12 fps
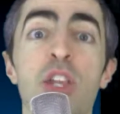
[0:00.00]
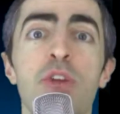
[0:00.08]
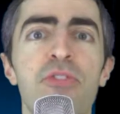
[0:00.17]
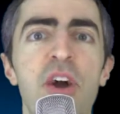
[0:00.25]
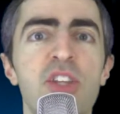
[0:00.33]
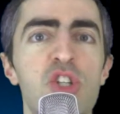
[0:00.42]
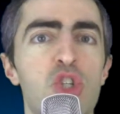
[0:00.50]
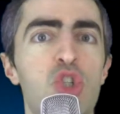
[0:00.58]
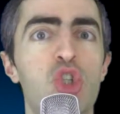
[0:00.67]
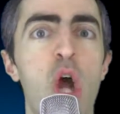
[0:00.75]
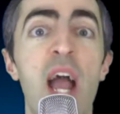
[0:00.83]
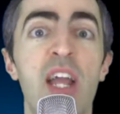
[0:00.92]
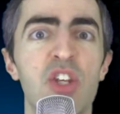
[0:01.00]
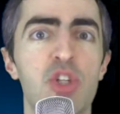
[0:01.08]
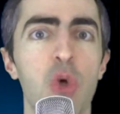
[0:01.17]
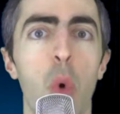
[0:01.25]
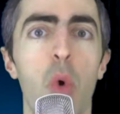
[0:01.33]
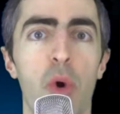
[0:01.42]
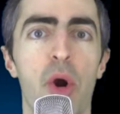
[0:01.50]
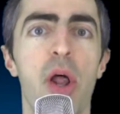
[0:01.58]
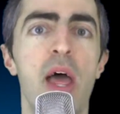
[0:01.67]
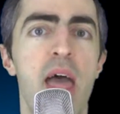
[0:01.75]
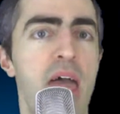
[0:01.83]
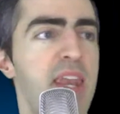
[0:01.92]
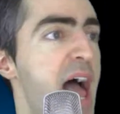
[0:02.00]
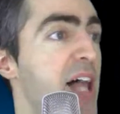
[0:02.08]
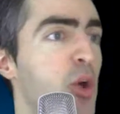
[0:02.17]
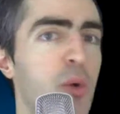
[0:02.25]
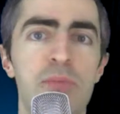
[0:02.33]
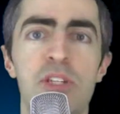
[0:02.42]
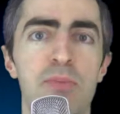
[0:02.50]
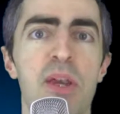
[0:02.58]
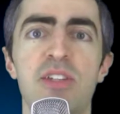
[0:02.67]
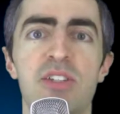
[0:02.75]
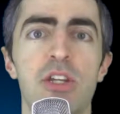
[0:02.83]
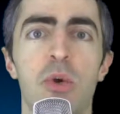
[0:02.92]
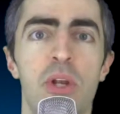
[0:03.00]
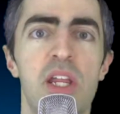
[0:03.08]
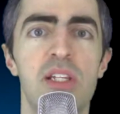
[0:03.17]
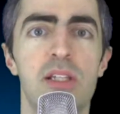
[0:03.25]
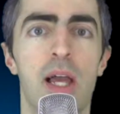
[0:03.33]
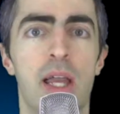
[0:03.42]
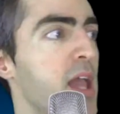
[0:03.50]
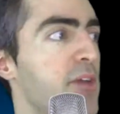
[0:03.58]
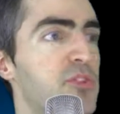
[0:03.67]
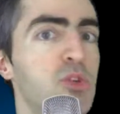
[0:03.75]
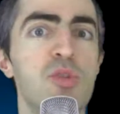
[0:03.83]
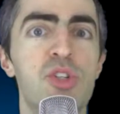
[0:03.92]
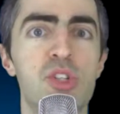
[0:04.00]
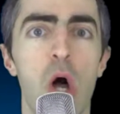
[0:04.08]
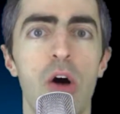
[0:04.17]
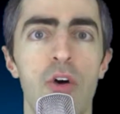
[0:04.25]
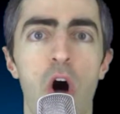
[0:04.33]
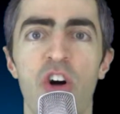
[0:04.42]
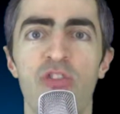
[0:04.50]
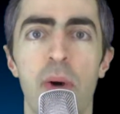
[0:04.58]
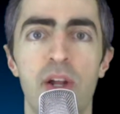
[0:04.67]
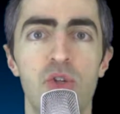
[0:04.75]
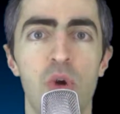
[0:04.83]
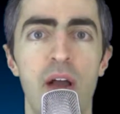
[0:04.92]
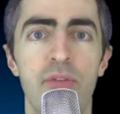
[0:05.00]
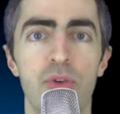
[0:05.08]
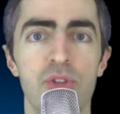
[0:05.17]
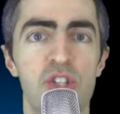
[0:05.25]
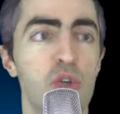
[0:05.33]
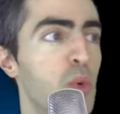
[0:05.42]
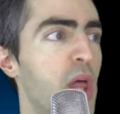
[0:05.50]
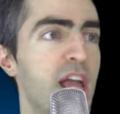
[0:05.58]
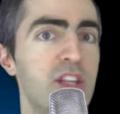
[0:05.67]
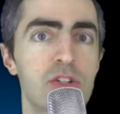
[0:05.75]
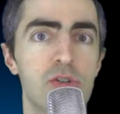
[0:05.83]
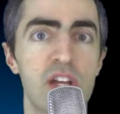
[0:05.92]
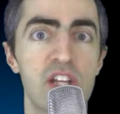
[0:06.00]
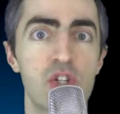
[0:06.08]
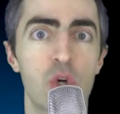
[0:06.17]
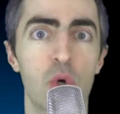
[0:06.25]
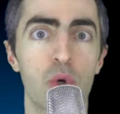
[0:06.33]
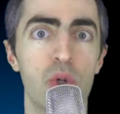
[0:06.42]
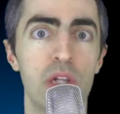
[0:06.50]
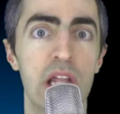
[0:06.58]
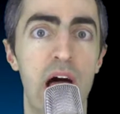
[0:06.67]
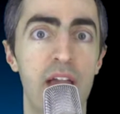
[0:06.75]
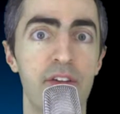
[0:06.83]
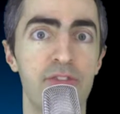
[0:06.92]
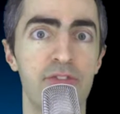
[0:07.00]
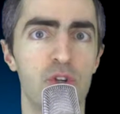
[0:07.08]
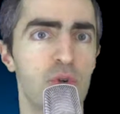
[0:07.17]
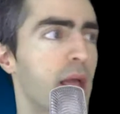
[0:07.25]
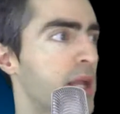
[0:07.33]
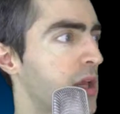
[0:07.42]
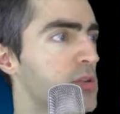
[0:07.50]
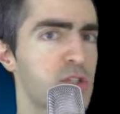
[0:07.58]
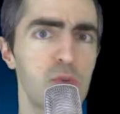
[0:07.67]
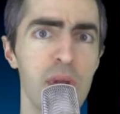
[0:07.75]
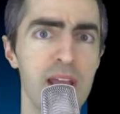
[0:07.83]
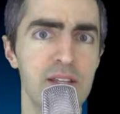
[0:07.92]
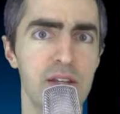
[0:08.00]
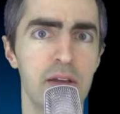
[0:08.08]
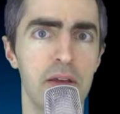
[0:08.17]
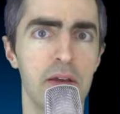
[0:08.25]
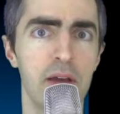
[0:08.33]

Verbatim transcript: And then you find this giant door, and Elohim speaks to you, and he's like, if you solve all of my tribals, you will enter eternal life. And you're like, sweet!